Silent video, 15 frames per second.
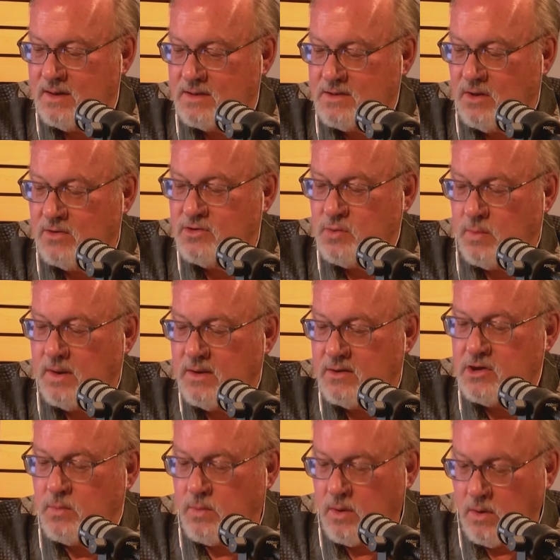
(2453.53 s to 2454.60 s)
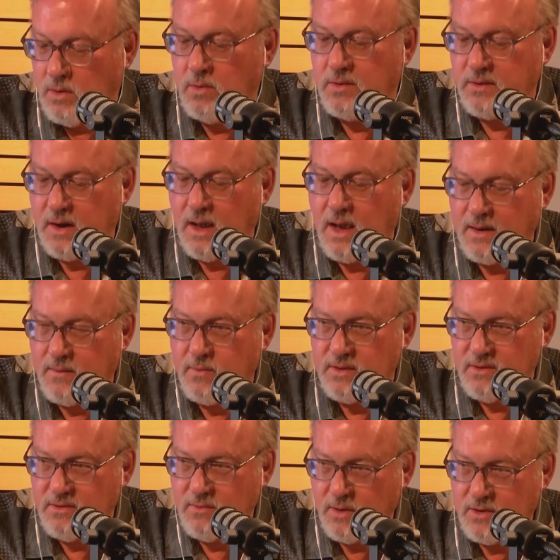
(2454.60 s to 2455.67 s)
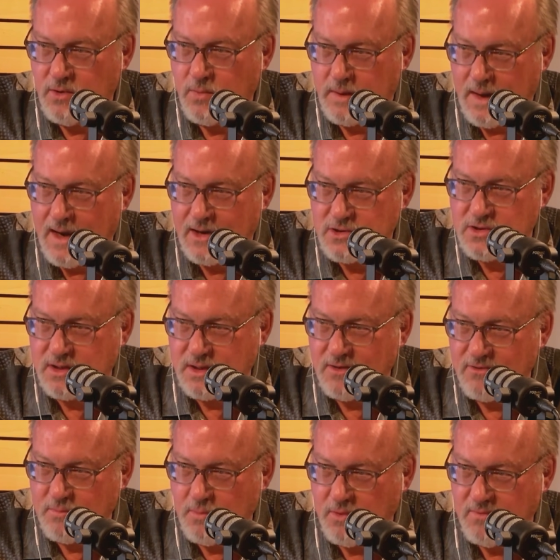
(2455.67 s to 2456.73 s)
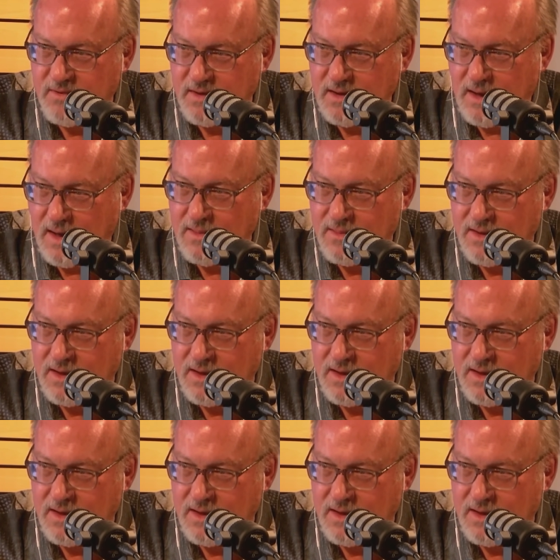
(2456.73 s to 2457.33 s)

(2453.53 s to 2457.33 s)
told you whether you were old or not when your reaction to this movie, I think.